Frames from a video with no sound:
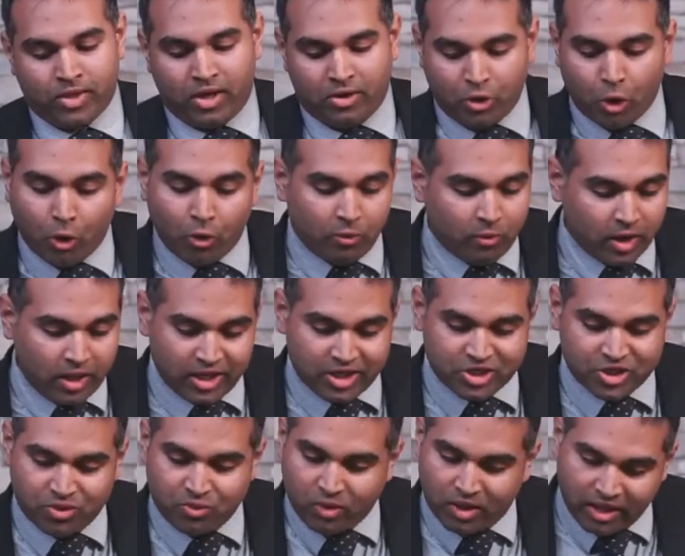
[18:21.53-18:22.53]
No
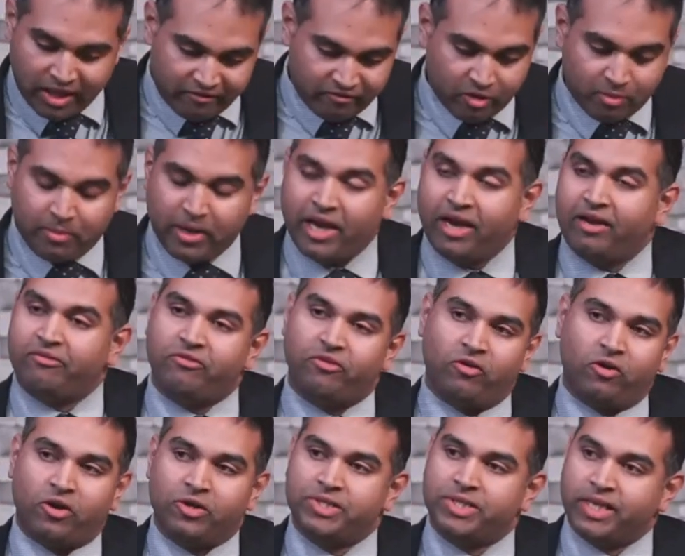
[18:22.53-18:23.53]
religion will ever pay
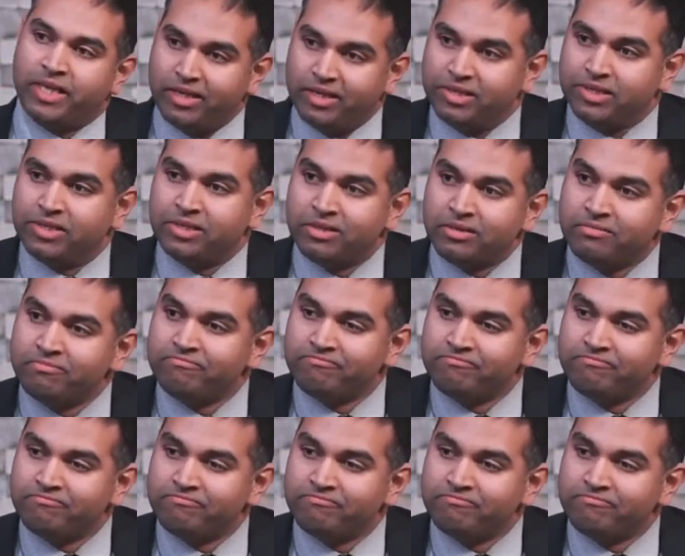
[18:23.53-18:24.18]
for our sins.